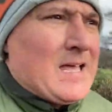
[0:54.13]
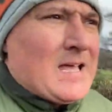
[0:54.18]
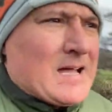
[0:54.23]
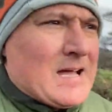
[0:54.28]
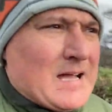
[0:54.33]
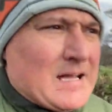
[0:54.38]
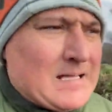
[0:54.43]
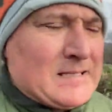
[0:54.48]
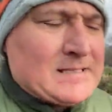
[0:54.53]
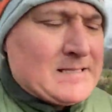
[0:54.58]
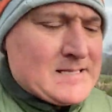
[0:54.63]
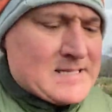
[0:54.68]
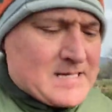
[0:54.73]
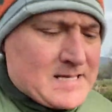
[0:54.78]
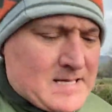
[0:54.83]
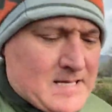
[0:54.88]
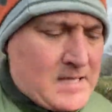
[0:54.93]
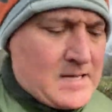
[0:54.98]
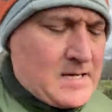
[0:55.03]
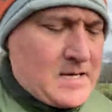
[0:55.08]
And
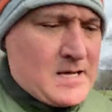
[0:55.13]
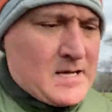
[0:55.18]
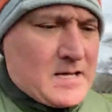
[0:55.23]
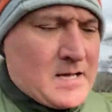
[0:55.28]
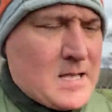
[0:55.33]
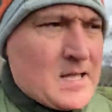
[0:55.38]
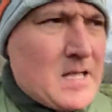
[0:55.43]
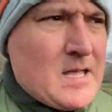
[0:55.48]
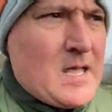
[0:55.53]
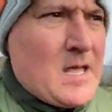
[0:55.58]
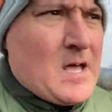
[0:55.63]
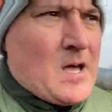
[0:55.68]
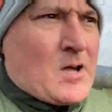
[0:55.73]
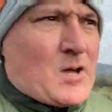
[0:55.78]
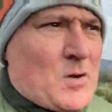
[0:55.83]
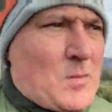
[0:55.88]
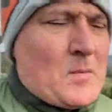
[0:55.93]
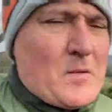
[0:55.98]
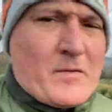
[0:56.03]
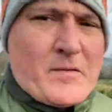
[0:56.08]
a
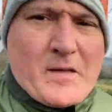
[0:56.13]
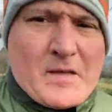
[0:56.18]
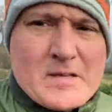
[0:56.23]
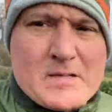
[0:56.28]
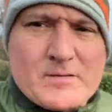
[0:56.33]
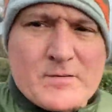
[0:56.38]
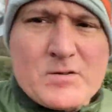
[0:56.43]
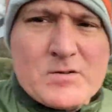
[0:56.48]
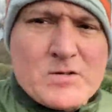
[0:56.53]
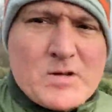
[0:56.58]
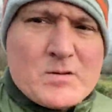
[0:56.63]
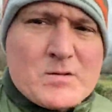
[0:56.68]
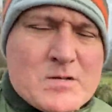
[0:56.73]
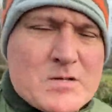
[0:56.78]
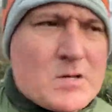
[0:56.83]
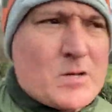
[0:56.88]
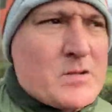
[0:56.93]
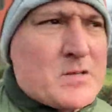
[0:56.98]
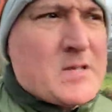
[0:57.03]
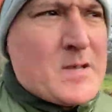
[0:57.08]
couple of things I've just noticed.
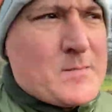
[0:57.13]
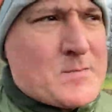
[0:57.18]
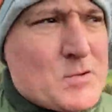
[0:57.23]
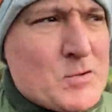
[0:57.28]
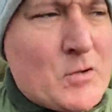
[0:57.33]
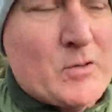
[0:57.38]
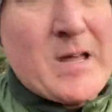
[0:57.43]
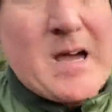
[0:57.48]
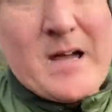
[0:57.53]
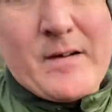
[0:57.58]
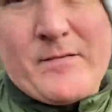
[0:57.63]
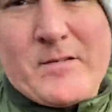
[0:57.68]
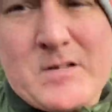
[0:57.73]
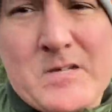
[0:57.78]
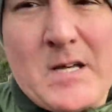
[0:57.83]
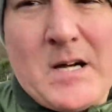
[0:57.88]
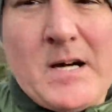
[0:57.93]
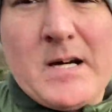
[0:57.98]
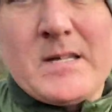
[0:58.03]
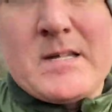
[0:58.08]
So the zips are on either
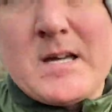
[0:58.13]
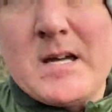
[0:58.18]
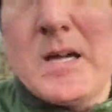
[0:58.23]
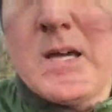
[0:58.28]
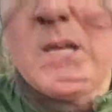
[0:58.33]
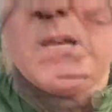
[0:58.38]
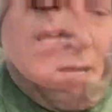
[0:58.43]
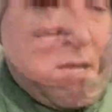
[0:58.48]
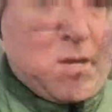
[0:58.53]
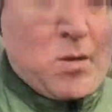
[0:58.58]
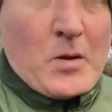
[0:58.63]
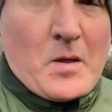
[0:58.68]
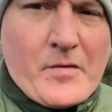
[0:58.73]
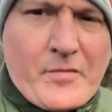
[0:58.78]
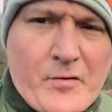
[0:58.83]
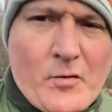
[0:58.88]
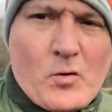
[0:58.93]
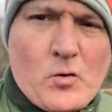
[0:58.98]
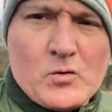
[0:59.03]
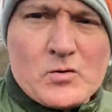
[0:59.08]
side. Yeah, a couple of
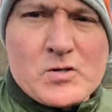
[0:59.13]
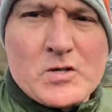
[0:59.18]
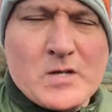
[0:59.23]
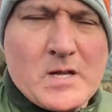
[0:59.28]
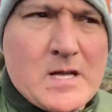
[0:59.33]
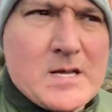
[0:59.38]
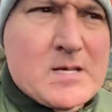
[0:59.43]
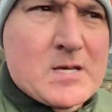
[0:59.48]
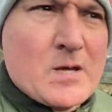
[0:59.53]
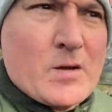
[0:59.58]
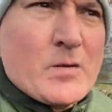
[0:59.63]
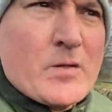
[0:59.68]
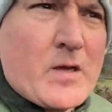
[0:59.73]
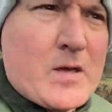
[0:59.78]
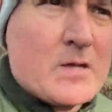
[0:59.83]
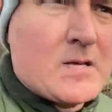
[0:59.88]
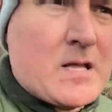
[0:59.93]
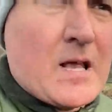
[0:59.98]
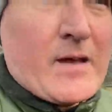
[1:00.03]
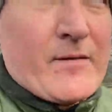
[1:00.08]
thoughts on it. So
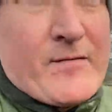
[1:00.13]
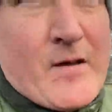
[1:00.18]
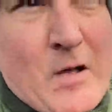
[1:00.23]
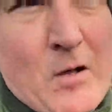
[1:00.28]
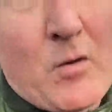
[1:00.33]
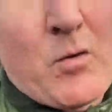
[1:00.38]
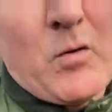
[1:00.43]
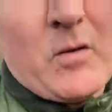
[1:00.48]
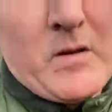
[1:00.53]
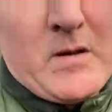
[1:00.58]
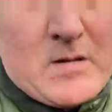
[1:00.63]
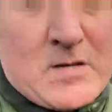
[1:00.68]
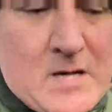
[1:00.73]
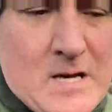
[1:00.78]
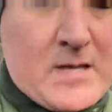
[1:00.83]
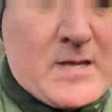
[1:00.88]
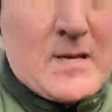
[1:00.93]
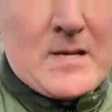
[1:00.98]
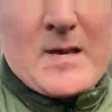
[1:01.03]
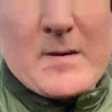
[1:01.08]
there's like Velcro on each side
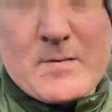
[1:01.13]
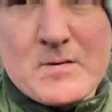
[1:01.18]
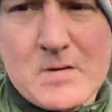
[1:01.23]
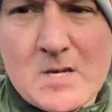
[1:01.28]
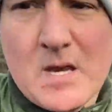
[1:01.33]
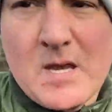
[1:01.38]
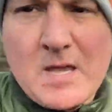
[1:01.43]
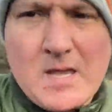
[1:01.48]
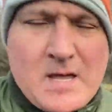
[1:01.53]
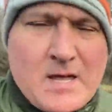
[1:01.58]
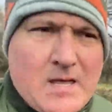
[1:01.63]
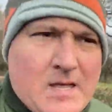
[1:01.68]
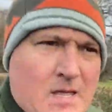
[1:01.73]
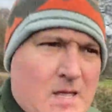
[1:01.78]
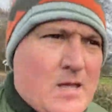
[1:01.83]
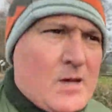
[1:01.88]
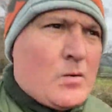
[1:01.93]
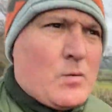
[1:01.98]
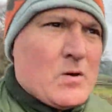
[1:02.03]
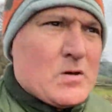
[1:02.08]
of the zips,
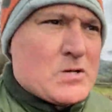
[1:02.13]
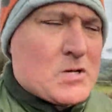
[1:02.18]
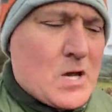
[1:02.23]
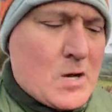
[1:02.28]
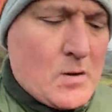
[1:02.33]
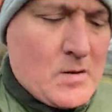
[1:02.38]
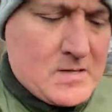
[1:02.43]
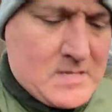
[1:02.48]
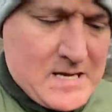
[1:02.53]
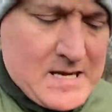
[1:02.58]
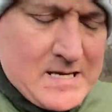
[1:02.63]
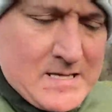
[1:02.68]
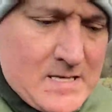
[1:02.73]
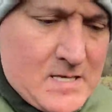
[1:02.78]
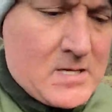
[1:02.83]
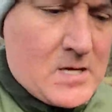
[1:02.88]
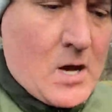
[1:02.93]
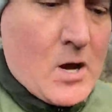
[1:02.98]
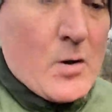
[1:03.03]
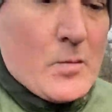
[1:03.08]
which so it's easy
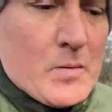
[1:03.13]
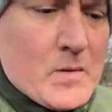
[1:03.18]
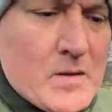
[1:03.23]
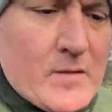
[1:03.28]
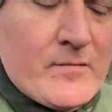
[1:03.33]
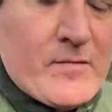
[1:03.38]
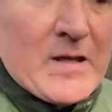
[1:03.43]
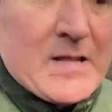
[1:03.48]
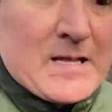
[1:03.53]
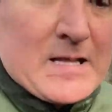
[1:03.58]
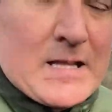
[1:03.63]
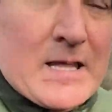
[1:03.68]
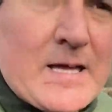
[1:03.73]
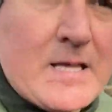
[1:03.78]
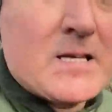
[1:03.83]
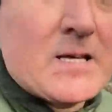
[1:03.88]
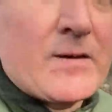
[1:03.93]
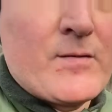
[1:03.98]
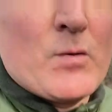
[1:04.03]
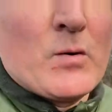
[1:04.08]
to open and
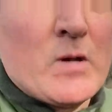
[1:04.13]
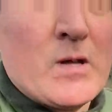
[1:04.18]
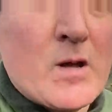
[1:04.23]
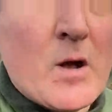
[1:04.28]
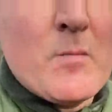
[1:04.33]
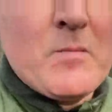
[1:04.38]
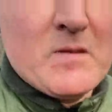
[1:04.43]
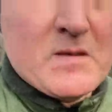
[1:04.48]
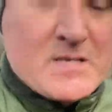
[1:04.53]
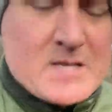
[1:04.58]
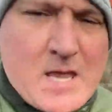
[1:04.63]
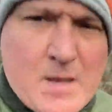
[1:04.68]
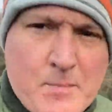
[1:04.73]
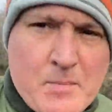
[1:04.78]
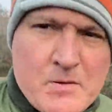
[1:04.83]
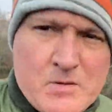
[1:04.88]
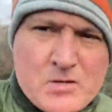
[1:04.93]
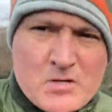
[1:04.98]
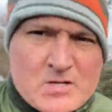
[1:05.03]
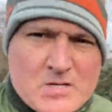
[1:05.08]
ventilate want to open the zip
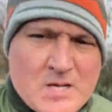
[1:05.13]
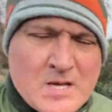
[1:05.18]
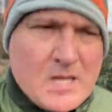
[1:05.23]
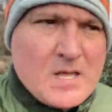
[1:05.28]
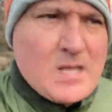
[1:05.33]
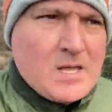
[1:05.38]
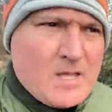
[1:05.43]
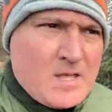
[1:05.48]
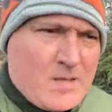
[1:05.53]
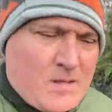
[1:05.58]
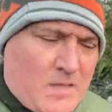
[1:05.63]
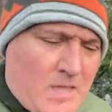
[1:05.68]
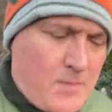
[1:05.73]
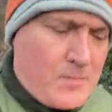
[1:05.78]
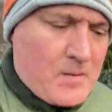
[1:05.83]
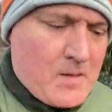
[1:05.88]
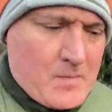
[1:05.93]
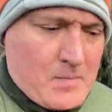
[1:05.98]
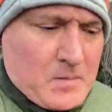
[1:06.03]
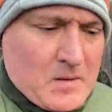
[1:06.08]
and just keep
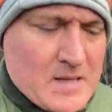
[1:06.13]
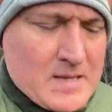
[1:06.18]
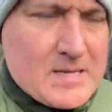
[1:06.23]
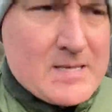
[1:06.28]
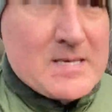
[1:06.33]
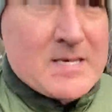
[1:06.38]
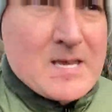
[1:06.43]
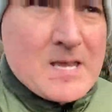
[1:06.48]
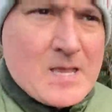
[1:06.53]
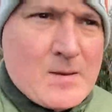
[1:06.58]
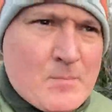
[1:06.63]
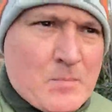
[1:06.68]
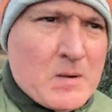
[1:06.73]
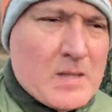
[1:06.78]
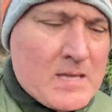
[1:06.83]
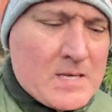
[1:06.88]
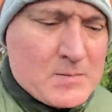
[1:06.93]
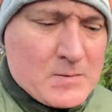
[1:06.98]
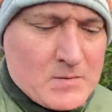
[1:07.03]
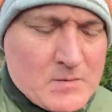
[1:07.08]
it in
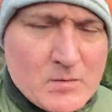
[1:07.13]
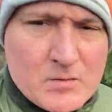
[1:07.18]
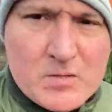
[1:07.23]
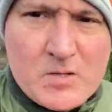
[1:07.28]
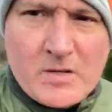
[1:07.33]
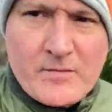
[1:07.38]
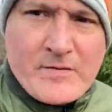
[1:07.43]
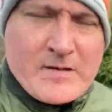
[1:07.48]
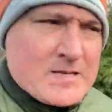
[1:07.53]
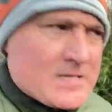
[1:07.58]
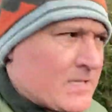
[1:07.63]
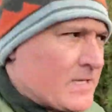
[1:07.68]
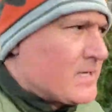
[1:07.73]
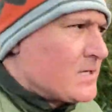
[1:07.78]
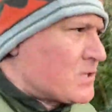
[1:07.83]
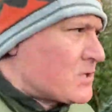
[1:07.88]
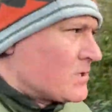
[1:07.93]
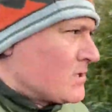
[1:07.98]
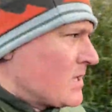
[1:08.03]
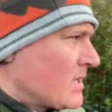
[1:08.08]
place, but you've also got the
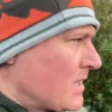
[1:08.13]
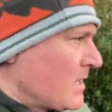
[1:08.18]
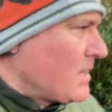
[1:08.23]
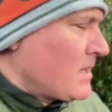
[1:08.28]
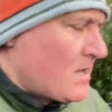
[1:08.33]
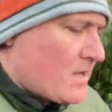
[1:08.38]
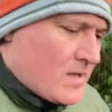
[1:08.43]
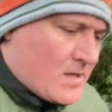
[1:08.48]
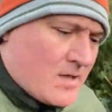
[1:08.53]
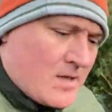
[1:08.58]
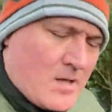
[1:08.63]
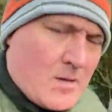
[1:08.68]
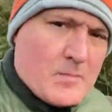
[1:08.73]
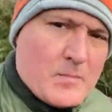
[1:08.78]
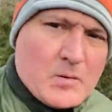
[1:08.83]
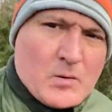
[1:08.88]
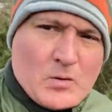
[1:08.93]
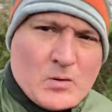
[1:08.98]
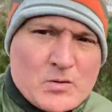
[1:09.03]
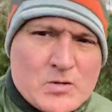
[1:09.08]
ventilation.
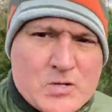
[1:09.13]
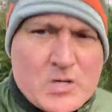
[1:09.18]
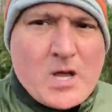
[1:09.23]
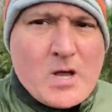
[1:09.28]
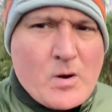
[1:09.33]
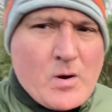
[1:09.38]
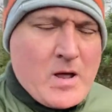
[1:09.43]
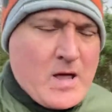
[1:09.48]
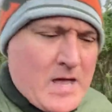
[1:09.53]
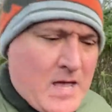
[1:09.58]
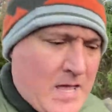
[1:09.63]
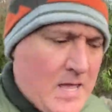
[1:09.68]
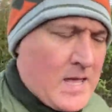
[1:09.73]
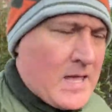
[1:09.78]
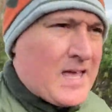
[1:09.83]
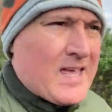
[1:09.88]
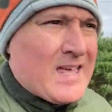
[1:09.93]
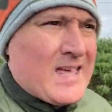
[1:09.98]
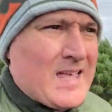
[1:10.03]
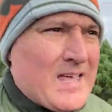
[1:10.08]
But also,
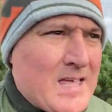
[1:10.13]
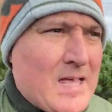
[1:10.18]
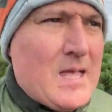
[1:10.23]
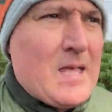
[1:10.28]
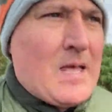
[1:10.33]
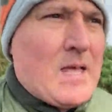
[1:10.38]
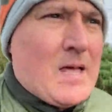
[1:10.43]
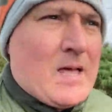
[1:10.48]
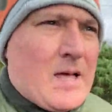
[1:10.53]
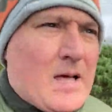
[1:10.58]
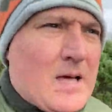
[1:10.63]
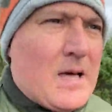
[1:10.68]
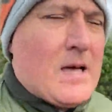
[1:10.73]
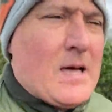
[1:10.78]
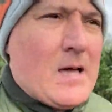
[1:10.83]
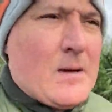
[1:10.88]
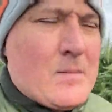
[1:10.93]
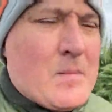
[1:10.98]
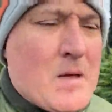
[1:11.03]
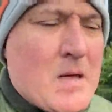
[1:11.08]

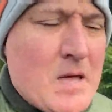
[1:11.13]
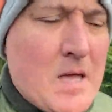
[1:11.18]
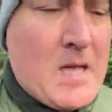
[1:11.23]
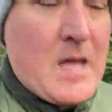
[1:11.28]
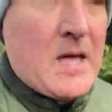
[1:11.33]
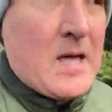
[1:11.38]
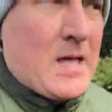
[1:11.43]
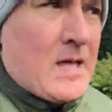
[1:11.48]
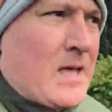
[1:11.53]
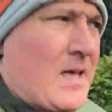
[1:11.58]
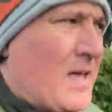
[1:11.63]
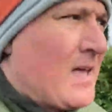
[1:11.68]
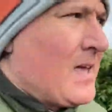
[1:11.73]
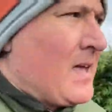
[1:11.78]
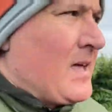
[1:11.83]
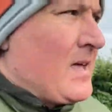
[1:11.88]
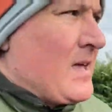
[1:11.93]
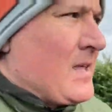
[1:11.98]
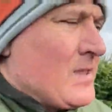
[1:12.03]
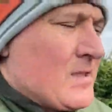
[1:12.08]
the
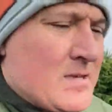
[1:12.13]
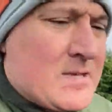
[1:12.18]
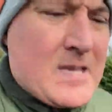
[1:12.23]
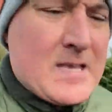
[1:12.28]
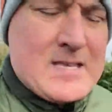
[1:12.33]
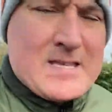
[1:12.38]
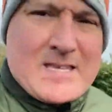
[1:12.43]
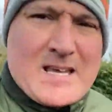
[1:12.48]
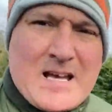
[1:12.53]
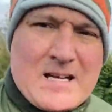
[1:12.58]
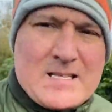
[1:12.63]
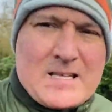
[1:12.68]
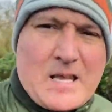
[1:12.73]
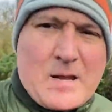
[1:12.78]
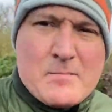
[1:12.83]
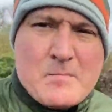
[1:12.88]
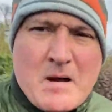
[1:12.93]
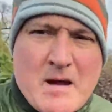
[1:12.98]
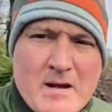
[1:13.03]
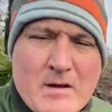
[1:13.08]
inside is like a
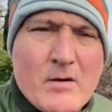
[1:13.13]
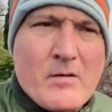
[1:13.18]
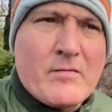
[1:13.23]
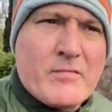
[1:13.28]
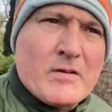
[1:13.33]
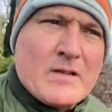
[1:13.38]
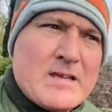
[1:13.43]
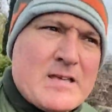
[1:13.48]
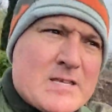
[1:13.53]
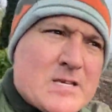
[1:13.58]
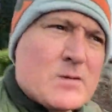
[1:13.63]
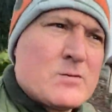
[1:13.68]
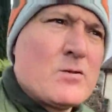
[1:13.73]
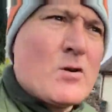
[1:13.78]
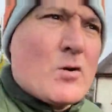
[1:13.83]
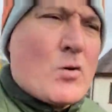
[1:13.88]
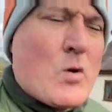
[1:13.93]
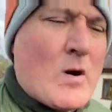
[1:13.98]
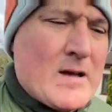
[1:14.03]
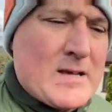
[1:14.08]
micro fleece, so not
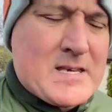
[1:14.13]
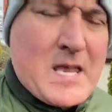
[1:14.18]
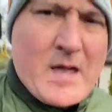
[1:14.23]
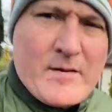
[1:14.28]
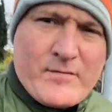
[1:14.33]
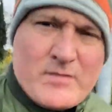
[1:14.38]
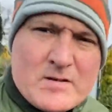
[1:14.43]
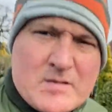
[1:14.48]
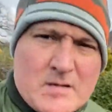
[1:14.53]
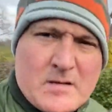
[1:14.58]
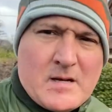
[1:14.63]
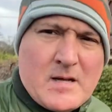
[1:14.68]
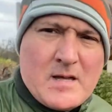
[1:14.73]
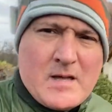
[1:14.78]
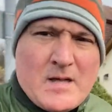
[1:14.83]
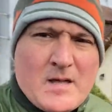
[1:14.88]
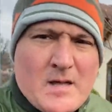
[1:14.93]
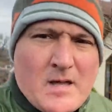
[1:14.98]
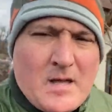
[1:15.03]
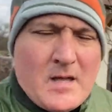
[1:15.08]
quite as heavy as a
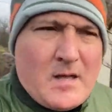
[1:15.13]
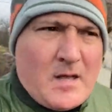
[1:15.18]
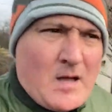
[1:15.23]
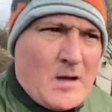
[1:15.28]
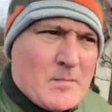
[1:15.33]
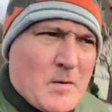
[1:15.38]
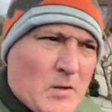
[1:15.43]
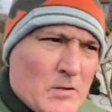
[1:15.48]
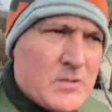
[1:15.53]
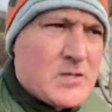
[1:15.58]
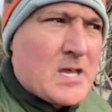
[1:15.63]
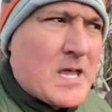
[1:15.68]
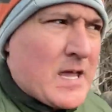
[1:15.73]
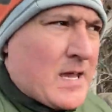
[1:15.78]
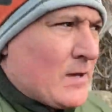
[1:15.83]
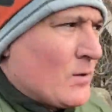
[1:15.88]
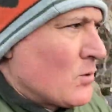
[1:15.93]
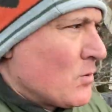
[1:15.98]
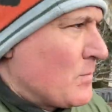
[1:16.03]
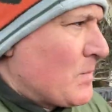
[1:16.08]

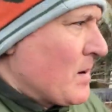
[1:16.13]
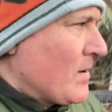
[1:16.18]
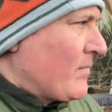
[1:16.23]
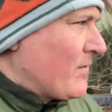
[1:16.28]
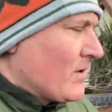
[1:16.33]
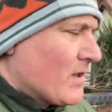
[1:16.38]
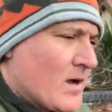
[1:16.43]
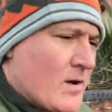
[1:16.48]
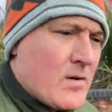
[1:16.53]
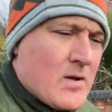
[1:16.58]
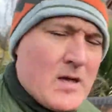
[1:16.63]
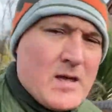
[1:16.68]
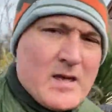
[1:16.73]
montane or a buffalo,